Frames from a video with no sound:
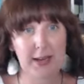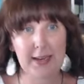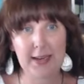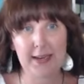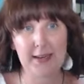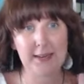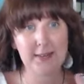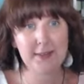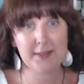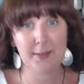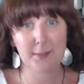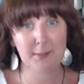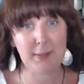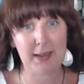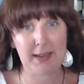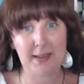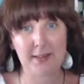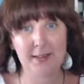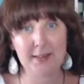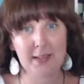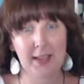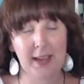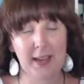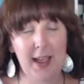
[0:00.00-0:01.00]
It is
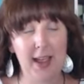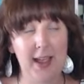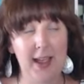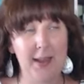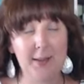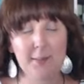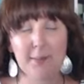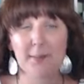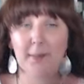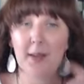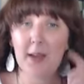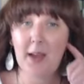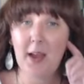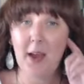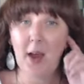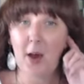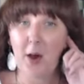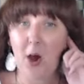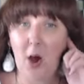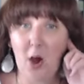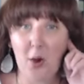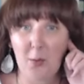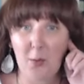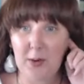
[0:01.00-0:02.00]
amazing. I am
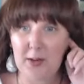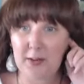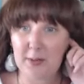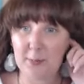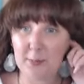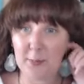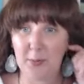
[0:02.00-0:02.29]
always